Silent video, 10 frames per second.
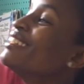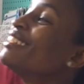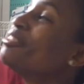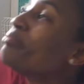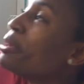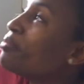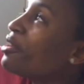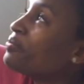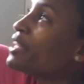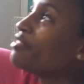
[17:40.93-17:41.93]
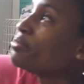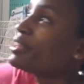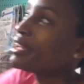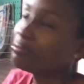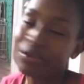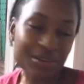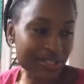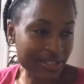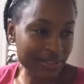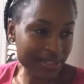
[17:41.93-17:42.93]
My mom gave me that
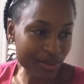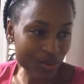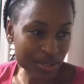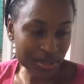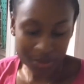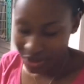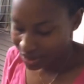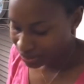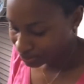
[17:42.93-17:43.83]
bottle, that water bottle.